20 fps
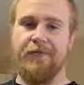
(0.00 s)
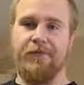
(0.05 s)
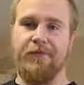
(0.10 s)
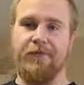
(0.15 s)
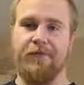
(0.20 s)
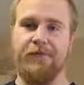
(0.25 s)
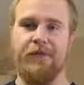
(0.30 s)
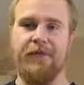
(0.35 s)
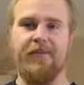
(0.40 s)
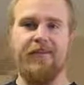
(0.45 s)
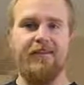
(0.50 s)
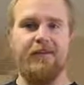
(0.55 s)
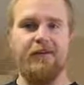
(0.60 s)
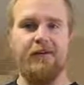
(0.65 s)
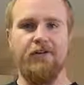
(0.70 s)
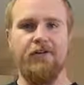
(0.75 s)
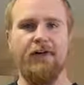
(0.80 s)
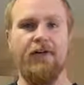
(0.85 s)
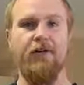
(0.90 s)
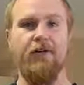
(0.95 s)
So basically
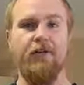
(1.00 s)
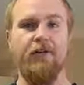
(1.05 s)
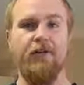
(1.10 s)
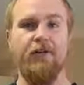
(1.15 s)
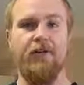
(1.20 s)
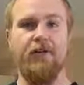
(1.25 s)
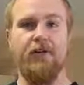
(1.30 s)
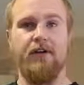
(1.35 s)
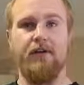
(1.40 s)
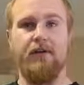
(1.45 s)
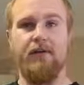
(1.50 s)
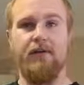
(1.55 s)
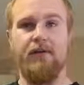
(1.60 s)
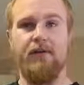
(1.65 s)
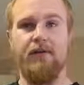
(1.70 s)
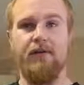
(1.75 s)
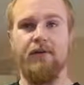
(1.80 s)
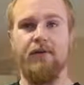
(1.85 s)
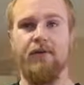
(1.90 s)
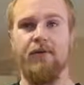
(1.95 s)
our network, we
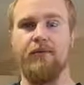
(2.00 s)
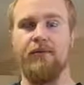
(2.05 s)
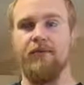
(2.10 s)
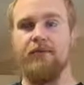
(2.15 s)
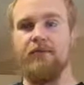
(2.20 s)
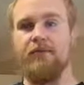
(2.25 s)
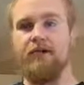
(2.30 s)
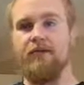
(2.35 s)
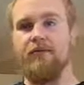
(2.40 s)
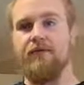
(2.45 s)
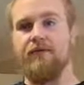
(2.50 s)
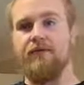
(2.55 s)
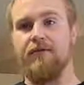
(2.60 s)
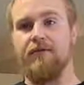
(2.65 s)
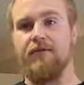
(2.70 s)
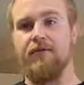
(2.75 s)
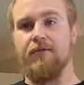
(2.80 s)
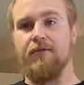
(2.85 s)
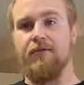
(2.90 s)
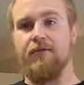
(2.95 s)
network with a lot of
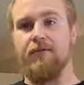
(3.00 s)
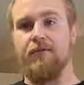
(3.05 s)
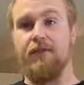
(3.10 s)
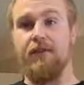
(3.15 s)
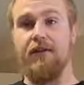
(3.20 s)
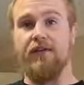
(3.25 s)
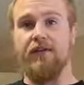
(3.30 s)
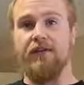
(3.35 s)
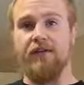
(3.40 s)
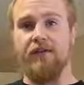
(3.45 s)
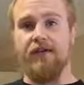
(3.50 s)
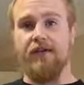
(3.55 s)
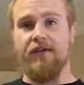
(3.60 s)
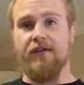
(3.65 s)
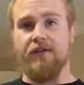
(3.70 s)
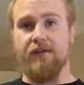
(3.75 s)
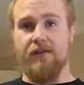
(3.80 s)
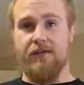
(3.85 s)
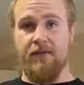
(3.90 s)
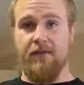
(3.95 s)
different real estate
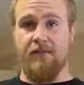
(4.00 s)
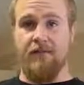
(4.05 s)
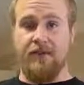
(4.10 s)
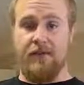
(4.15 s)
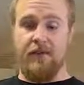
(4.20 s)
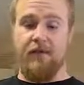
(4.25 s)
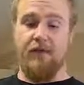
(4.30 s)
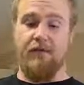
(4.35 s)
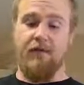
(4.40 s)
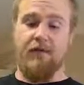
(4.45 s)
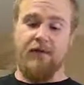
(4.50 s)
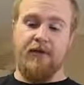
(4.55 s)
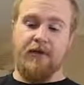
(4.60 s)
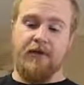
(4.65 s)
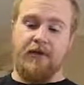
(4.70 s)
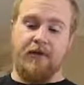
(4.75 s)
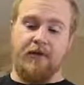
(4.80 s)
agents and tell them,